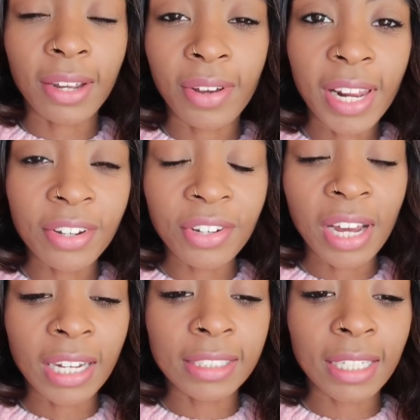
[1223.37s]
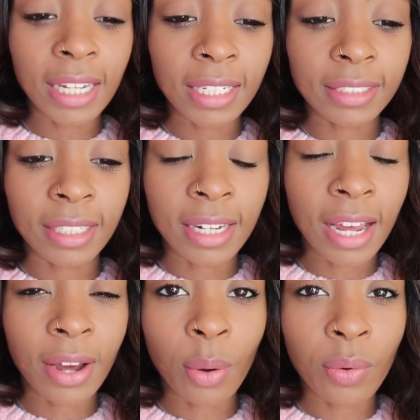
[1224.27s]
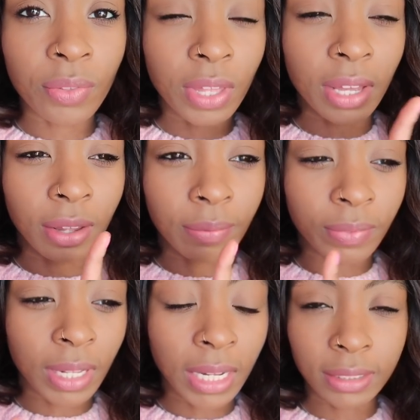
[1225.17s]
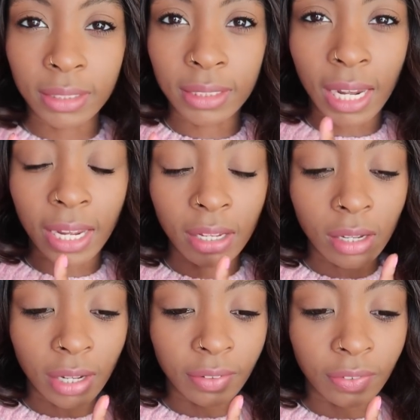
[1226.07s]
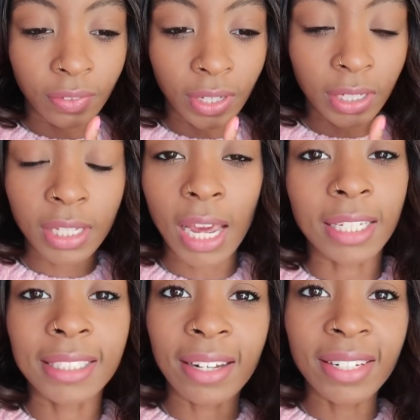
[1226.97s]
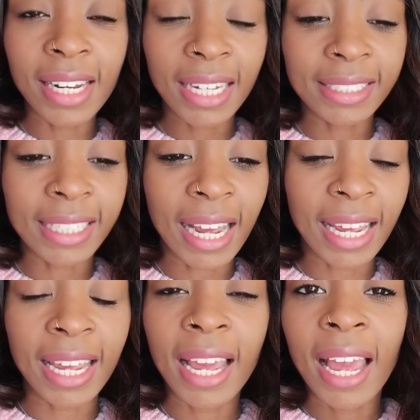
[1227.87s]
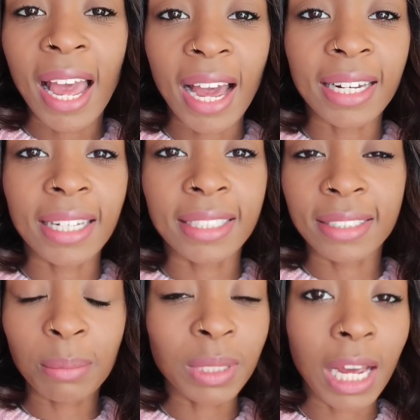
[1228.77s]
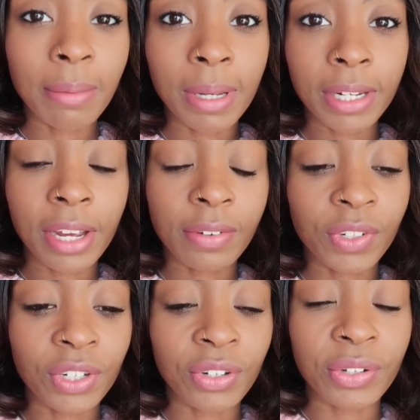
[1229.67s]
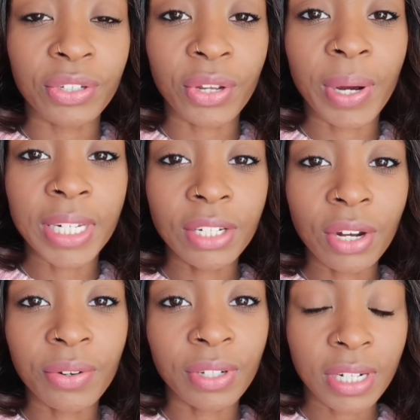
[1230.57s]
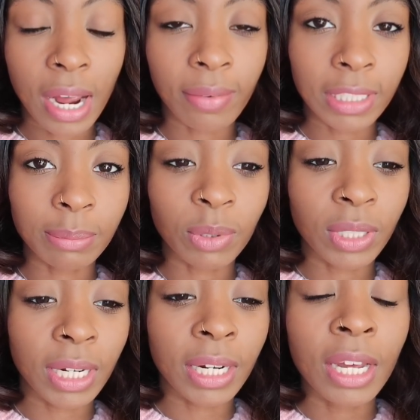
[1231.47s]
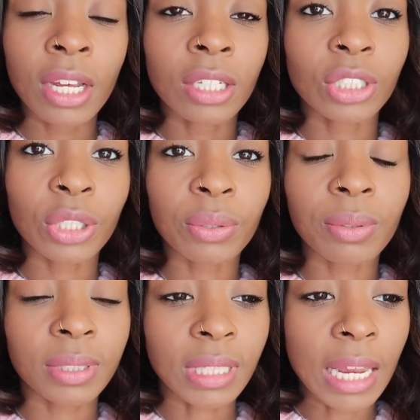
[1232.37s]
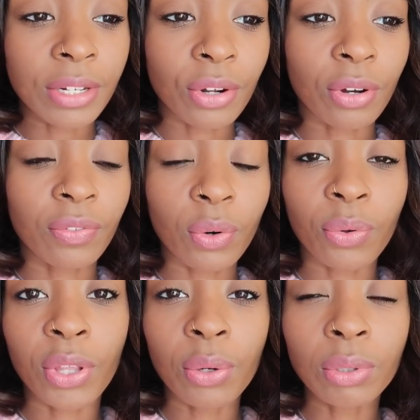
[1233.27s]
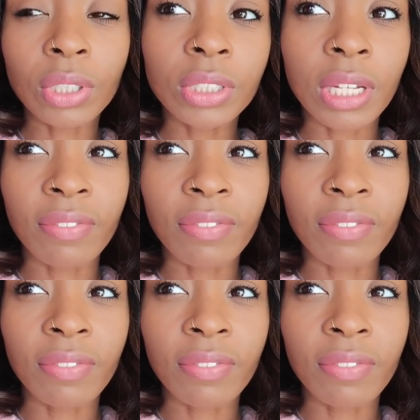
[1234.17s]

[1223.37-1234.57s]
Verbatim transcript: So hello you guys, it's now the next day I think. Yeah, it's now the next day and it's sometime in the afternoon. So I did go into town this morning to send off all the orders.